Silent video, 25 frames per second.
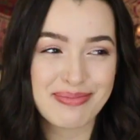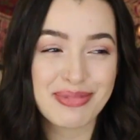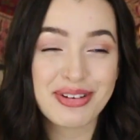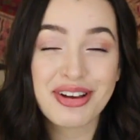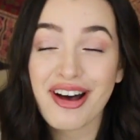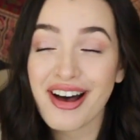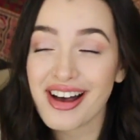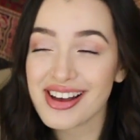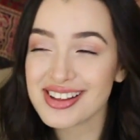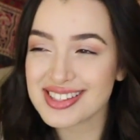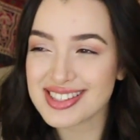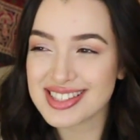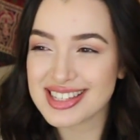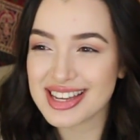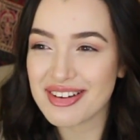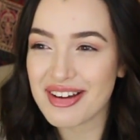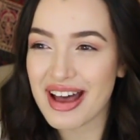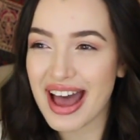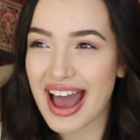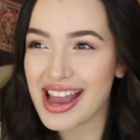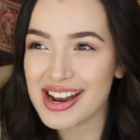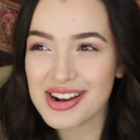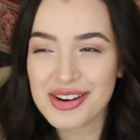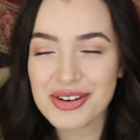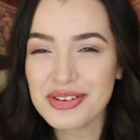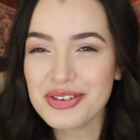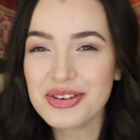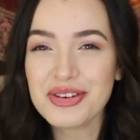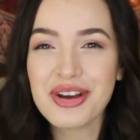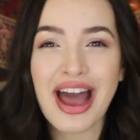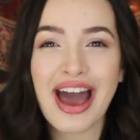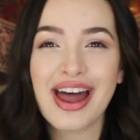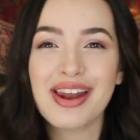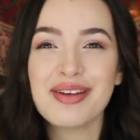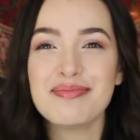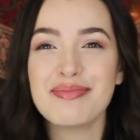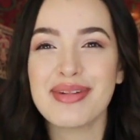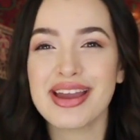But also, I don't know
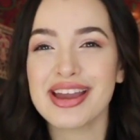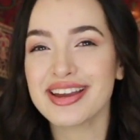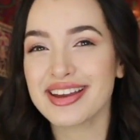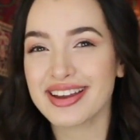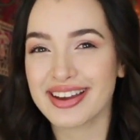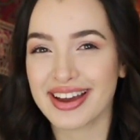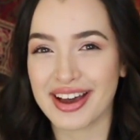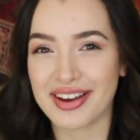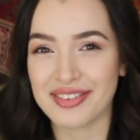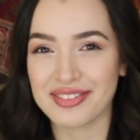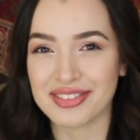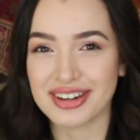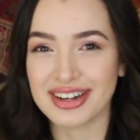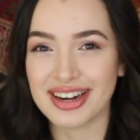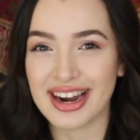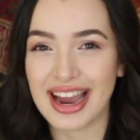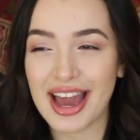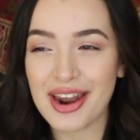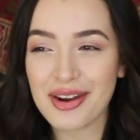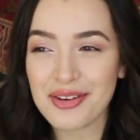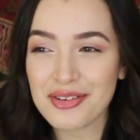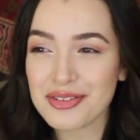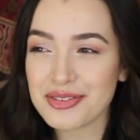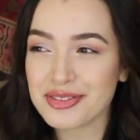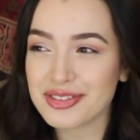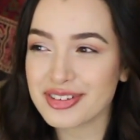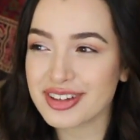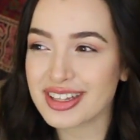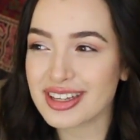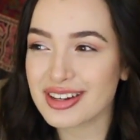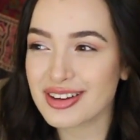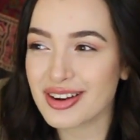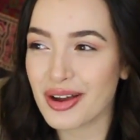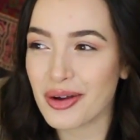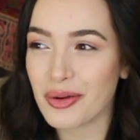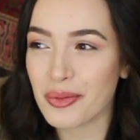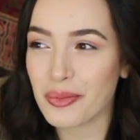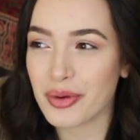how to make a cover. I don't really
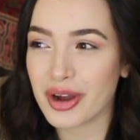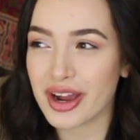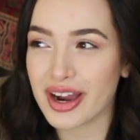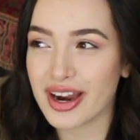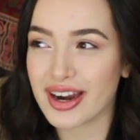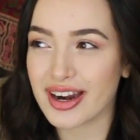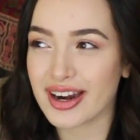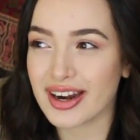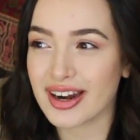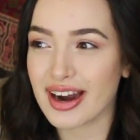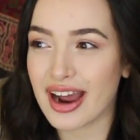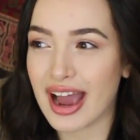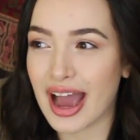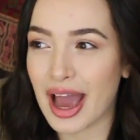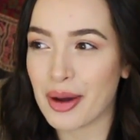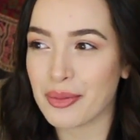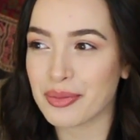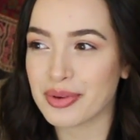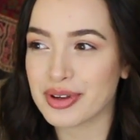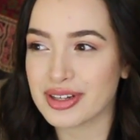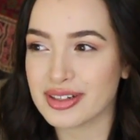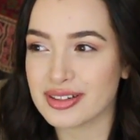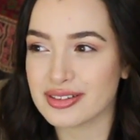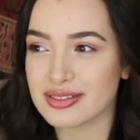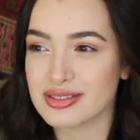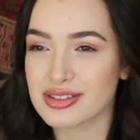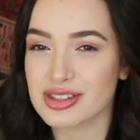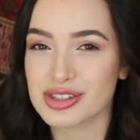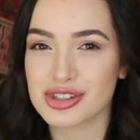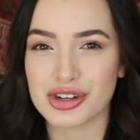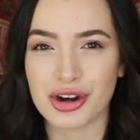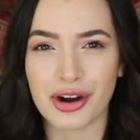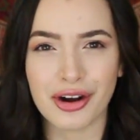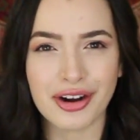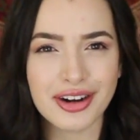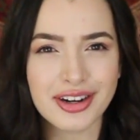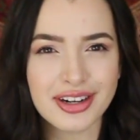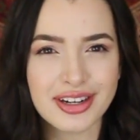know where I would
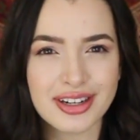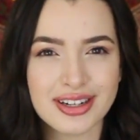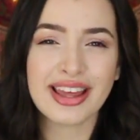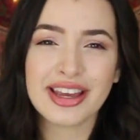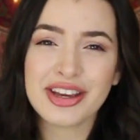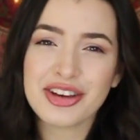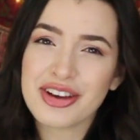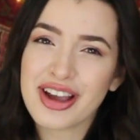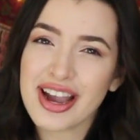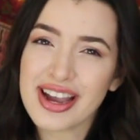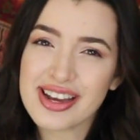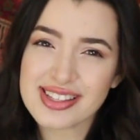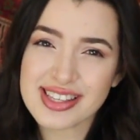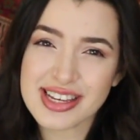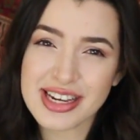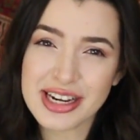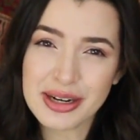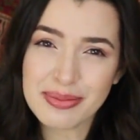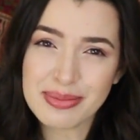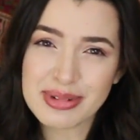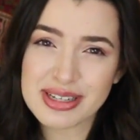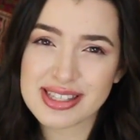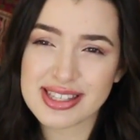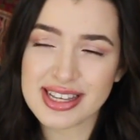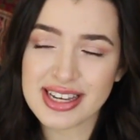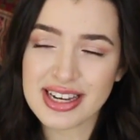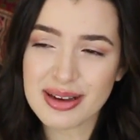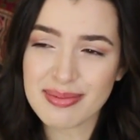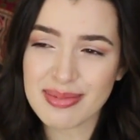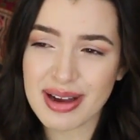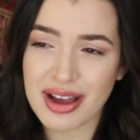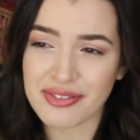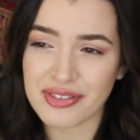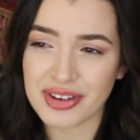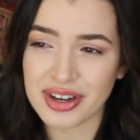start. Like, you guys hear me sing in my